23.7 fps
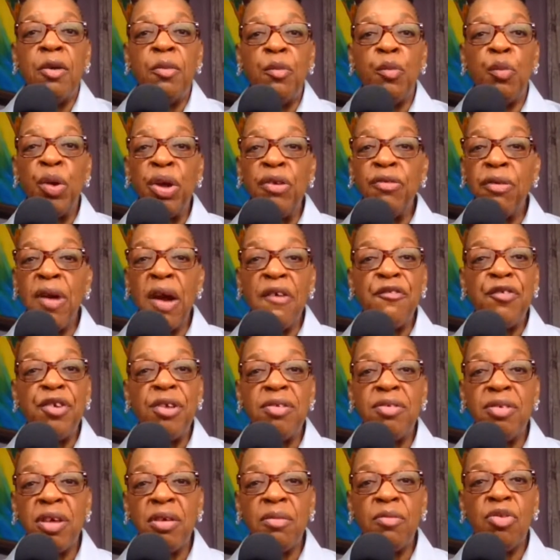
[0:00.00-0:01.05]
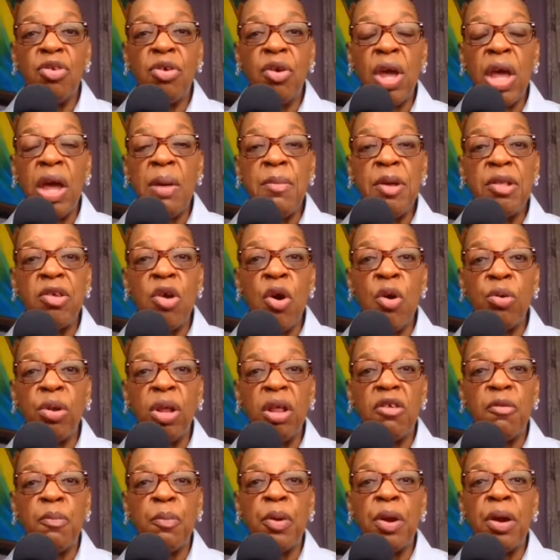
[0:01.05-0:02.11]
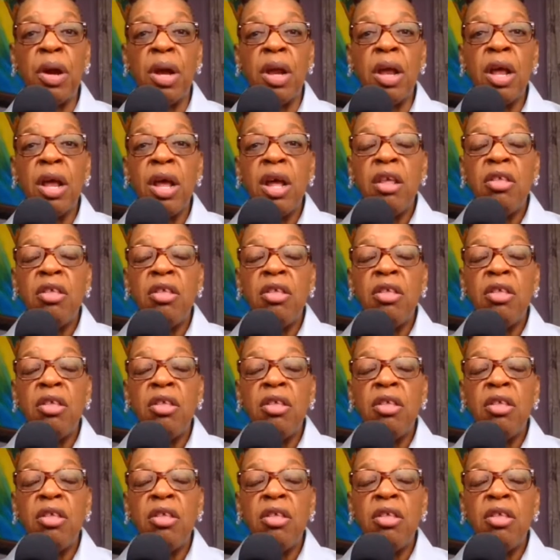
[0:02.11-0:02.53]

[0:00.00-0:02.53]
We reference Him as Holy Spirit.